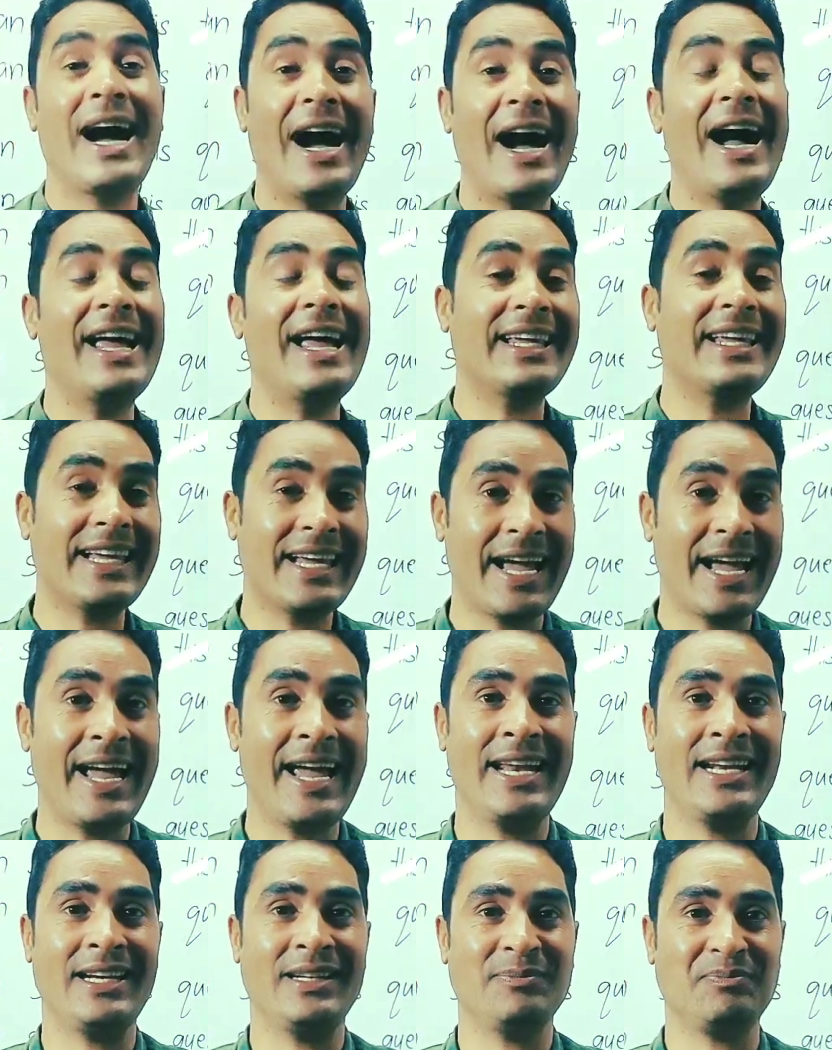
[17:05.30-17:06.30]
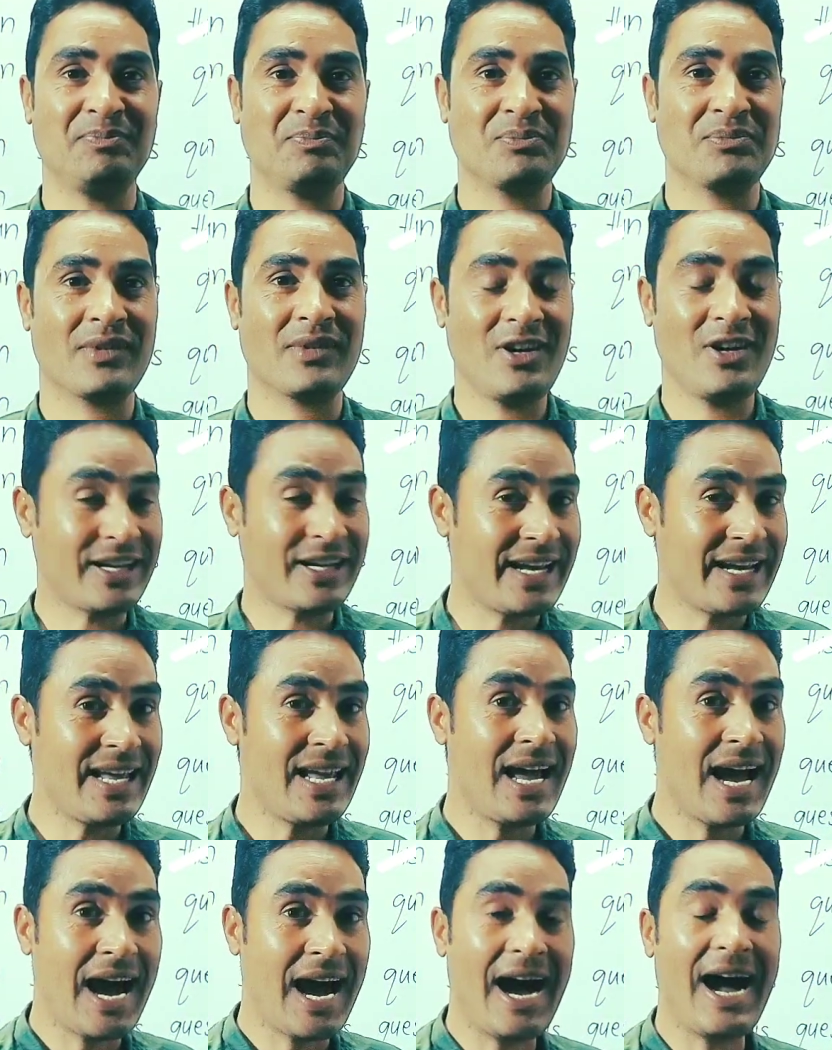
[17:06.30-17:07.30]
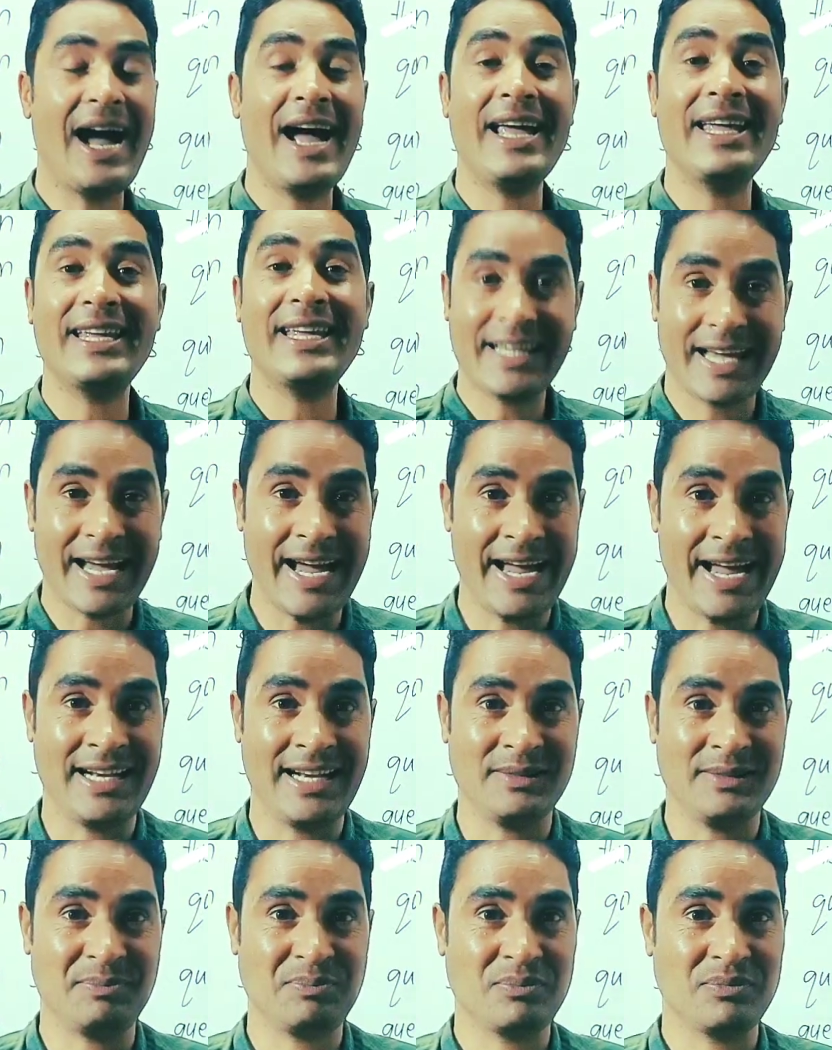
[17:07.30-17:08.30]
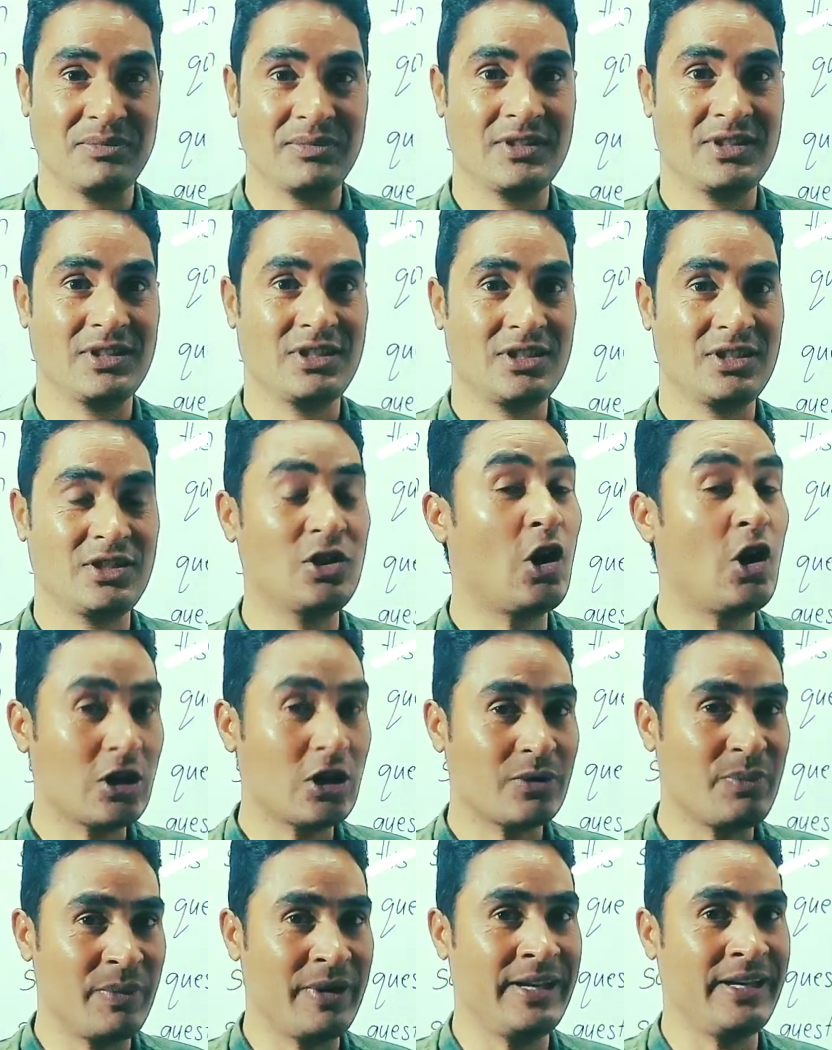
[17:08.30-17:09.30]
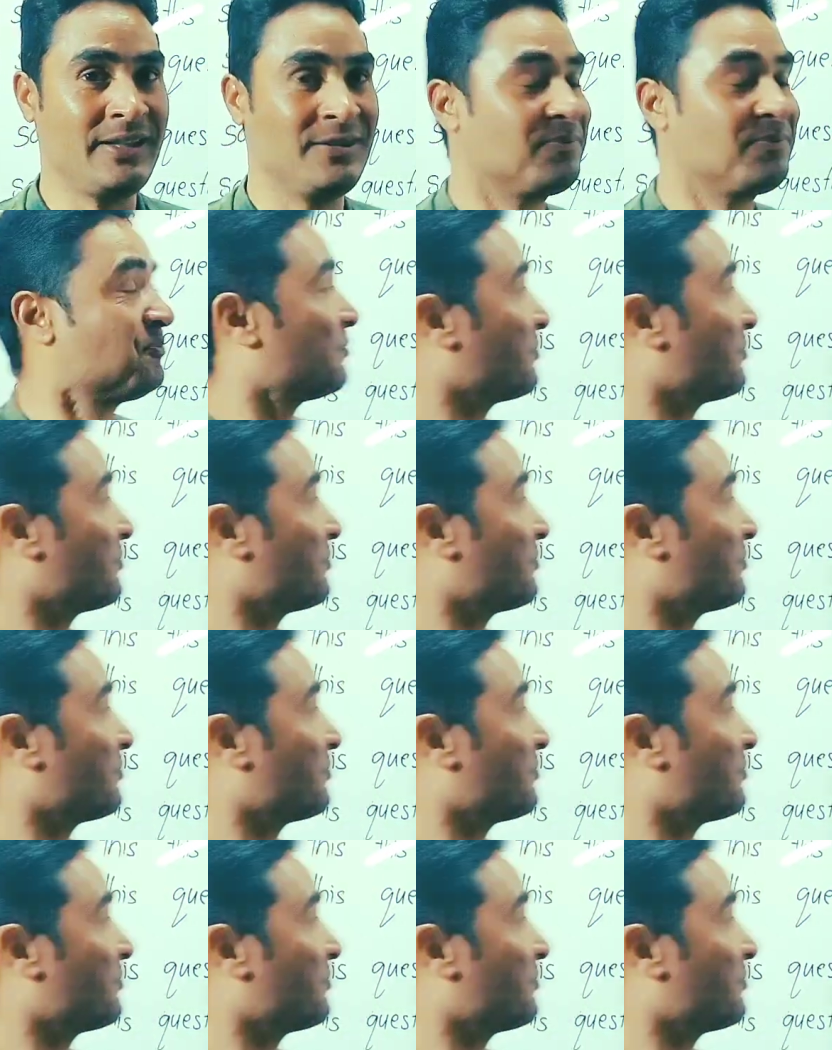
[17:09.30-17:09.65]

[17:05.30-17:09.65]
I can. Okay, I can, not me.